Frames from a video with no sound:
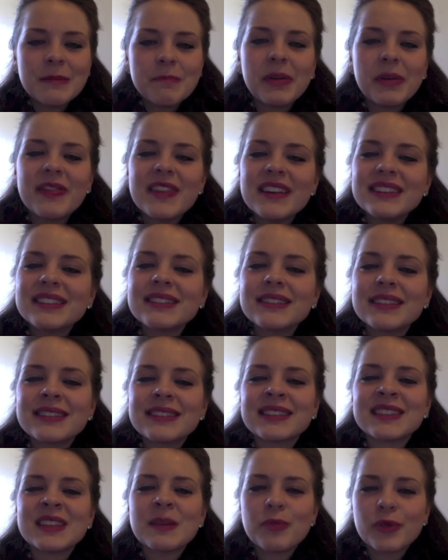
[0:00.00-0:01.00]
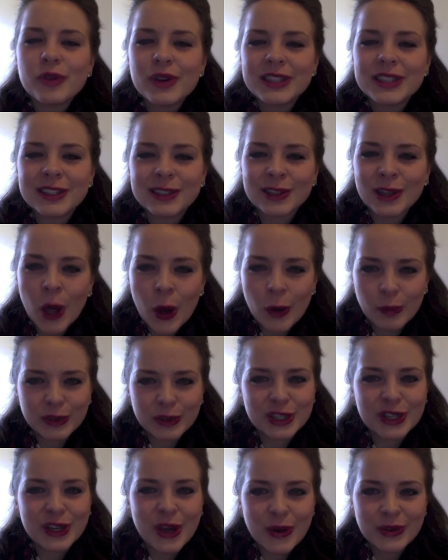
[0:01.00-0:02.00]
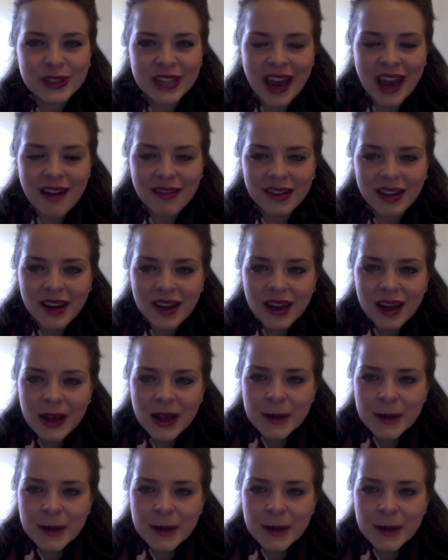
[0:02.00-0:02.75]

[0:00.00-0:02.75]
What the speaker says: But this is a slippery slope to go down.